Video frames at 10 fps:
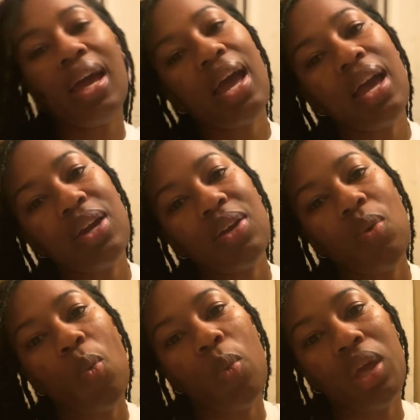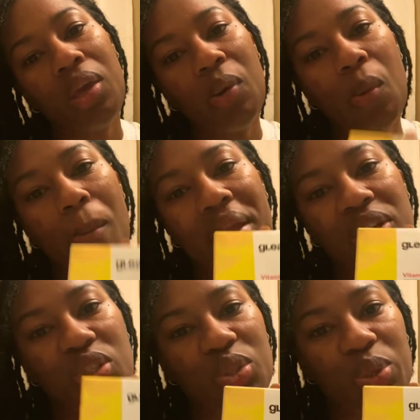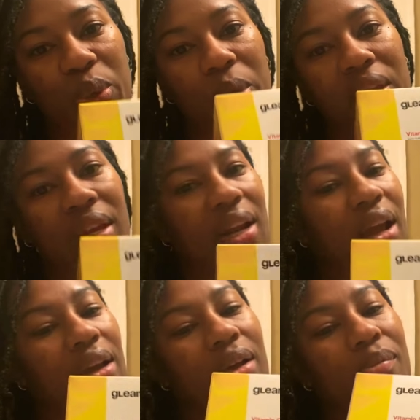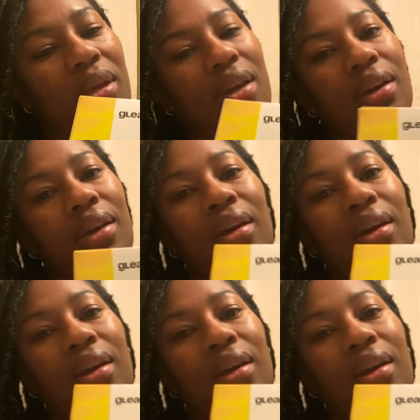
I will make sure that I come back